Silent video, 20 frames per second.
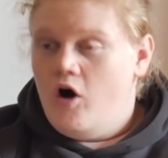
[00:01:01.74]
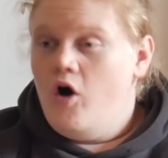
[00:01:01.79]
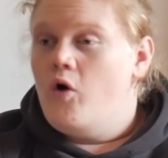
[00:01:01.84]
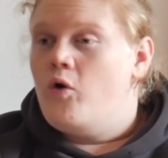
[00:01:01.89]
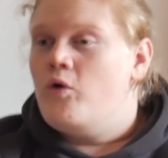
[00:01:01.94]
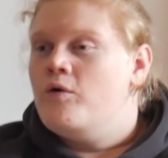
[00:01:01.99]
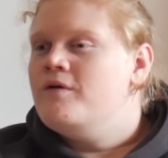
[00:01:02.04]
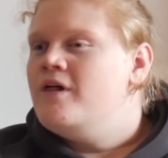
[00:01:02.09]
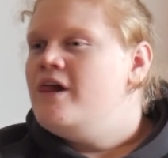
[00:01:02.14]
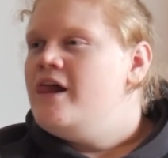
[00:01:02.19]

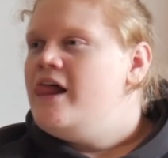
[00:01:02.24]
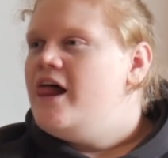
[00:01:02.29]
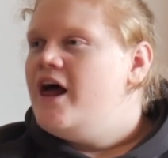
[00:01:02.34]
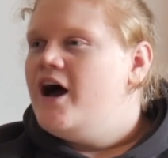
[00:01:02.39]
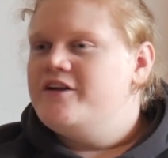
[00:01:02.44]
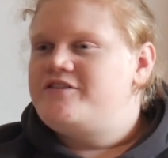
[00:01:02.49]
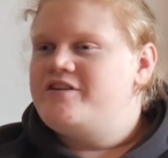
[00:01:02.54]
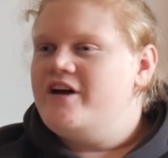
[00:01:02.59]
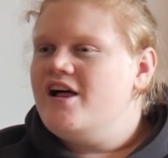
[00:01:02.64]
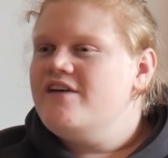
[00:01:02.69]
Oh,
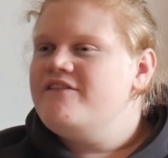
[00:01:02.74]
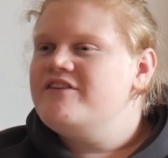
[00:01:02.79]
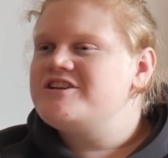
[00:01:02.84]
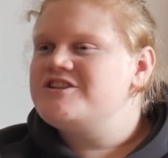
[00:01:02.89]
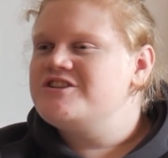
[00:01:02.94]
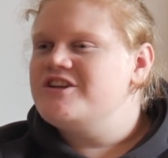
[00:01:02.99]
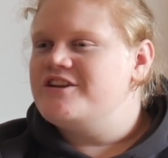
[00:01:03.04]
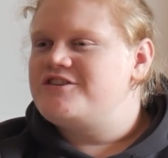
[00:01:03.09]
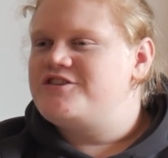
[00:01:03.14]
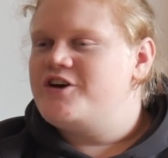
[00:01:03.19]
a
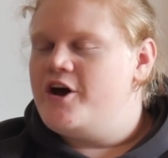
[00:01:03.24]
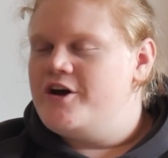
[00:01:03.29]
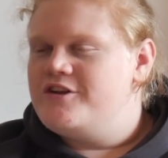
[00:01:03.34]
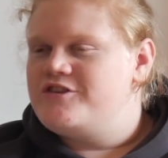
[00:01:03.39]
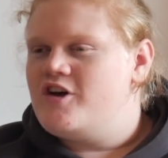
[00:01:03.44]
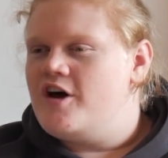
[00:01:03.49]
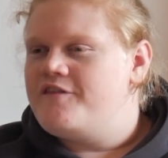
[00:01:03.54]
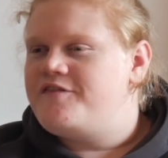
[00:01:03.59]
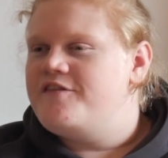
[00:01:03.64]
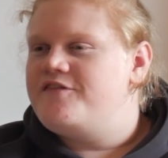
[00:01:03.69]
television that
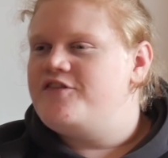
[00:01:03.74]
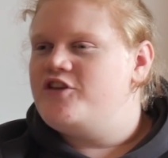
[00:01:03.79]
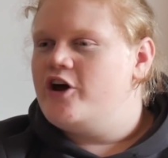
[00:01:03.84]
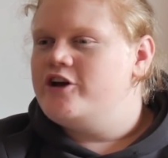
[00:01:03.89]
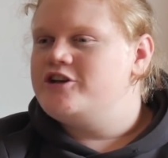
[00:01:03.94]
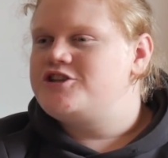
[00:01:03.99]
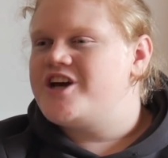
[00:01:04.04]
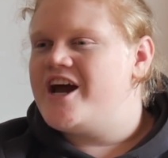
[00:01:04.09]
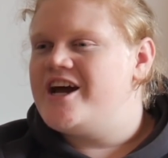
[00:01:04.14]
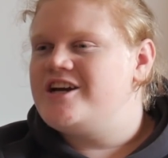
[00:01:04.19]
turns off if you
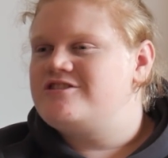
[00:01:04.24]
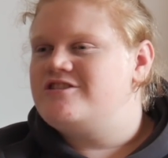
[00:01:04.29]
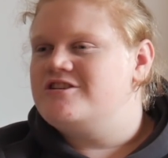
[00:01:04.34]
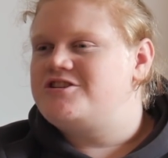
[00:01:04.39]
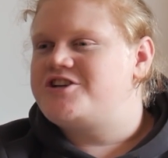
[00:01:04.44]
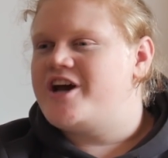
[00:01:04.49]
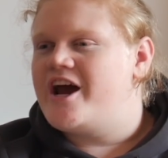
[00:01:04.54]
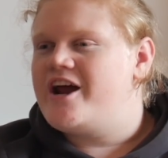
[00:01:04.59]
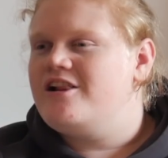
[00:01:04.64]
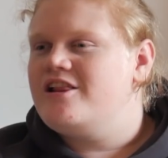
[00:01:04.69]
don't change the
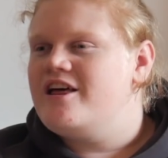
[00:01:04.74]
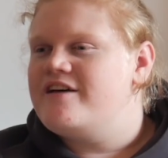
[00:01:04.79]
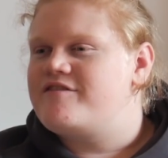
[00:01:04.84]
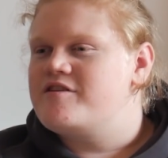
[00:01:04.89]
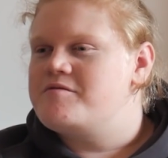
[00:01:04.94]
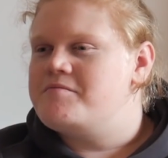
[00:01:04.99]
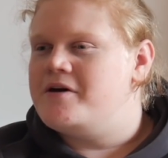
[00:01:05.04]
channel every